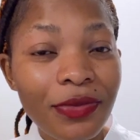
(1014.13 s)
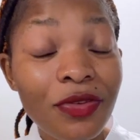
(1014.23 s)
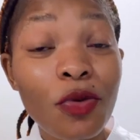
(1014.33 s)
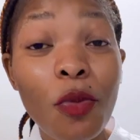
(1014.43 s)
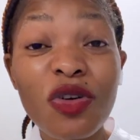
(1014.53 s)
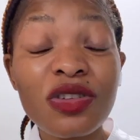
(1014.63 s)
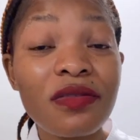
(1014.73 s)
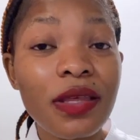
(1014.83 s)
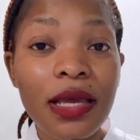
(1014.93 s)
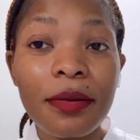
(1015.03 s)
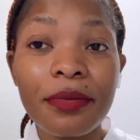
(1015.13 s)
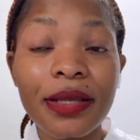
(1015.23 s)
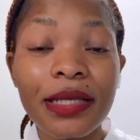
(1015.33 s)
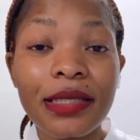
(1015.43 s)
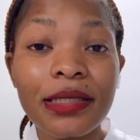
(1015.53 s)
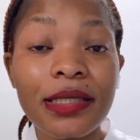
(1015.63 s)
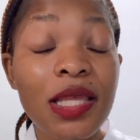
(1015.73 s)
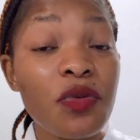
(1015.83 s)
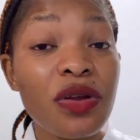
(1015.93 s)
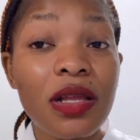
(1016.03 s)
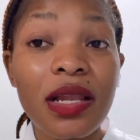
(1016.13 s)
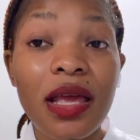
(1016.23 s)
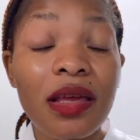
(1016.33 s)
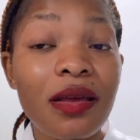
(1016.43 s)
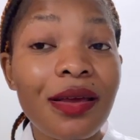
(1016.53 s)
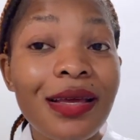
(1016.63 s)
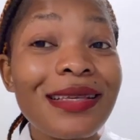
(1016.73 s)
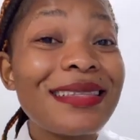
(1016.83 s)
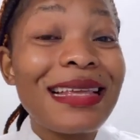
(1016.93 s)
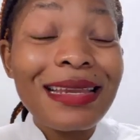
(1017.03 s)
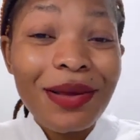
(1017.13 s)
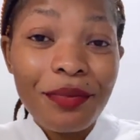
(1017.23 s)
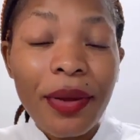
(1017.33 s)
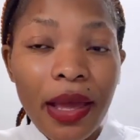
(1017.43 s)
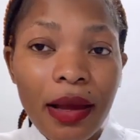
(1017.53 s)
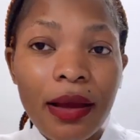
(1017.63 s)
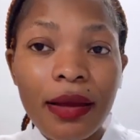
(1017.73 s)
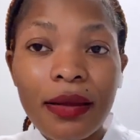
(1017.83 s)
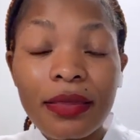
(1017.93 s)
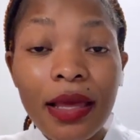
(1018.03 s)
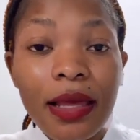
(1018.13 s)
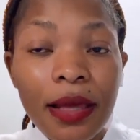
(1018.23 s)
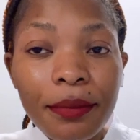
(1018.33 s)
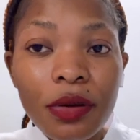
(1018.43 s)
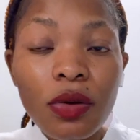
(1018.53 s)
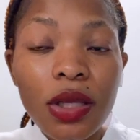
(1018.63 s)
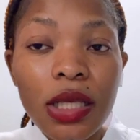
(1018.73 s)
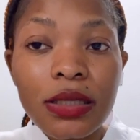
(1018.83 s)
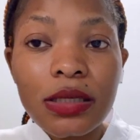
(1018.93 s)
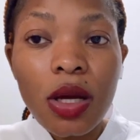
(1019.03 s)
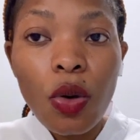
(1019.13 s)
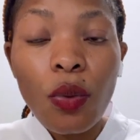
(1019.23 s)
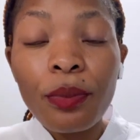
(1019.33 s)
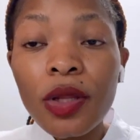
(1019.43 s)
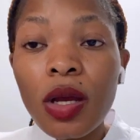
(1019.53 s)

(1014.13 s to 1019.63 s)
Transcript: So most of the companies, they were like sending back their employees home.